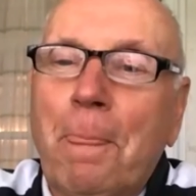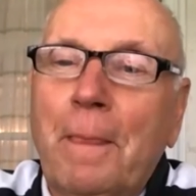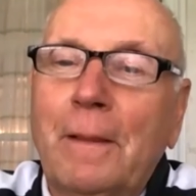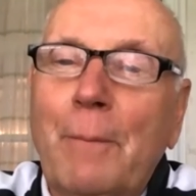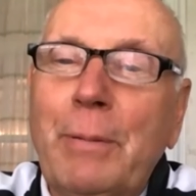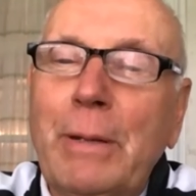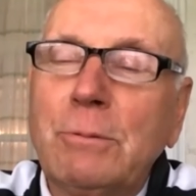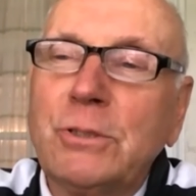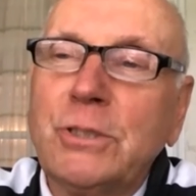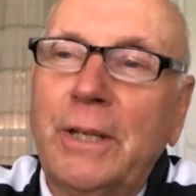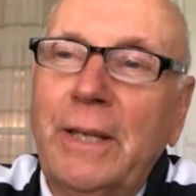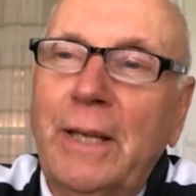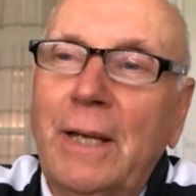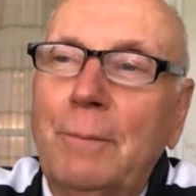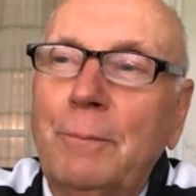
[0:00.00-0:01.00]
lot of people say,
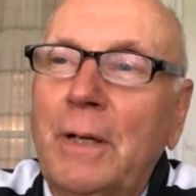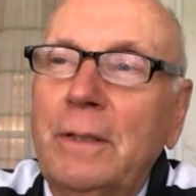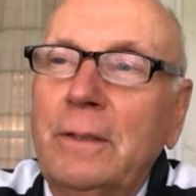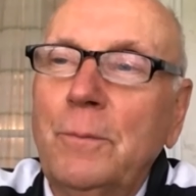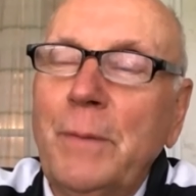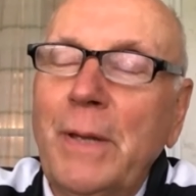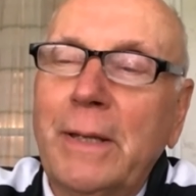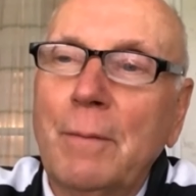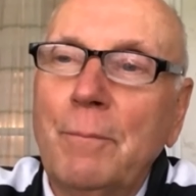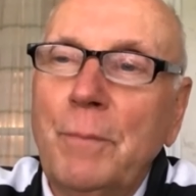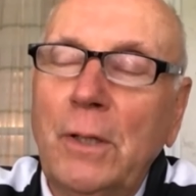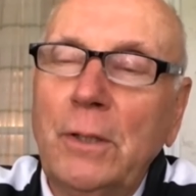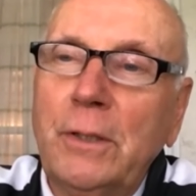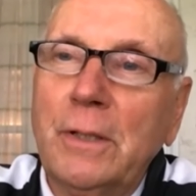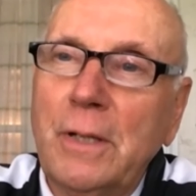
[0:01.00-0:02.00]
yeah, but you make $1
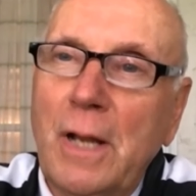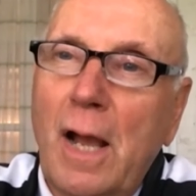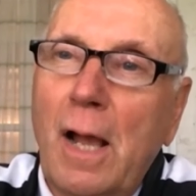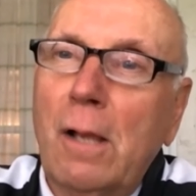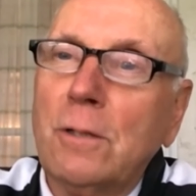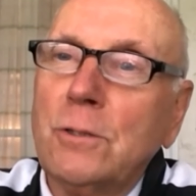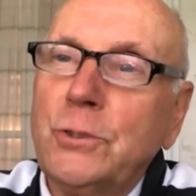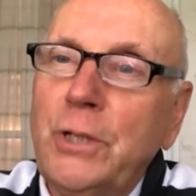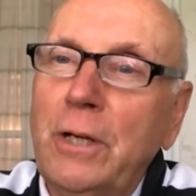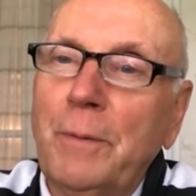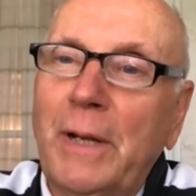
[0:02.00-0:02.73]
million a year,